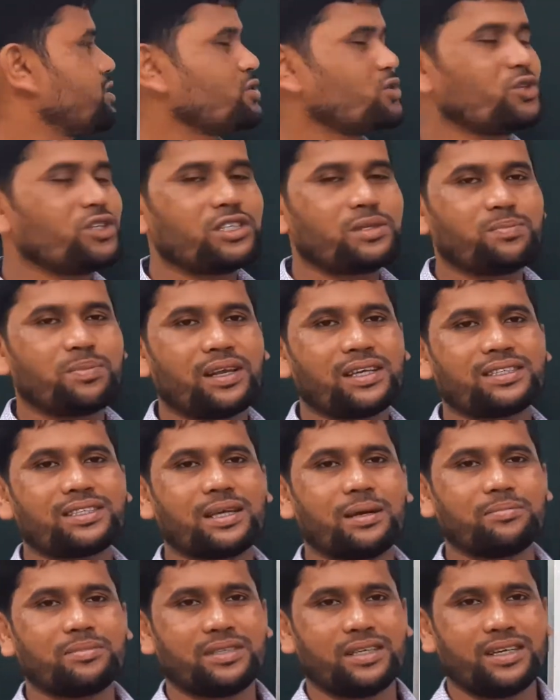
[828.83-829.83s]
which plus
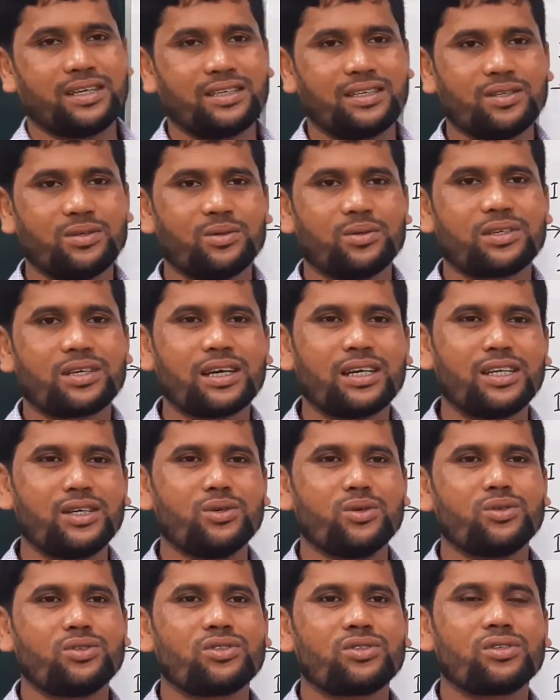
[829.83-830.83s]
subject, we can
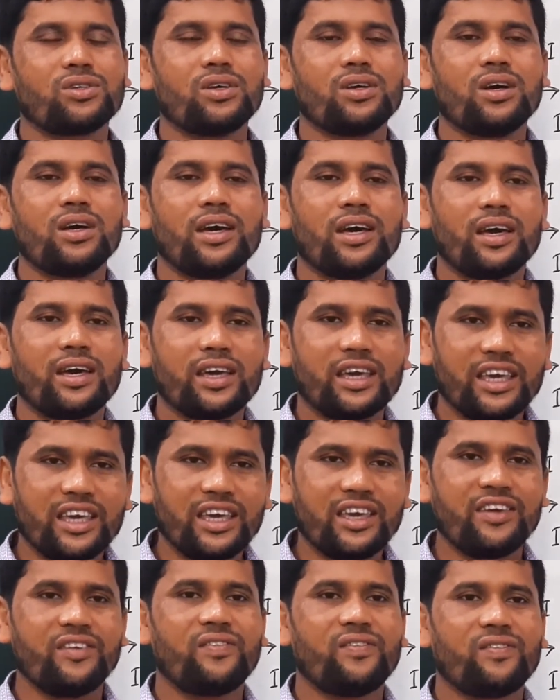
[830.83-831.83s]
use
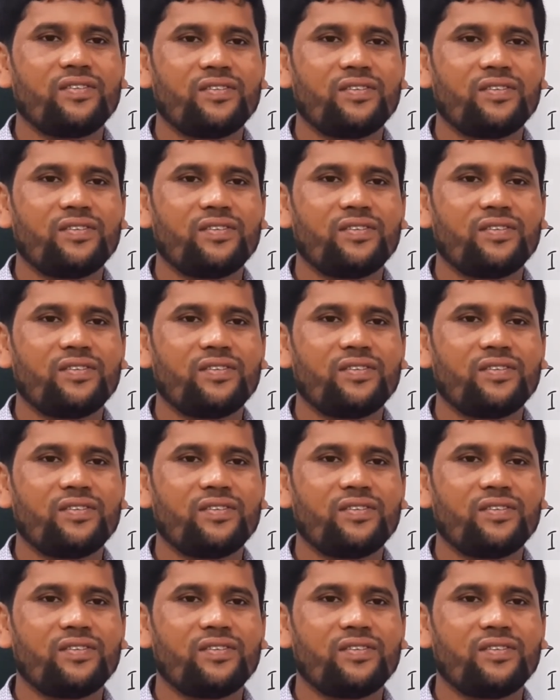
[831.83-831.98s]
if,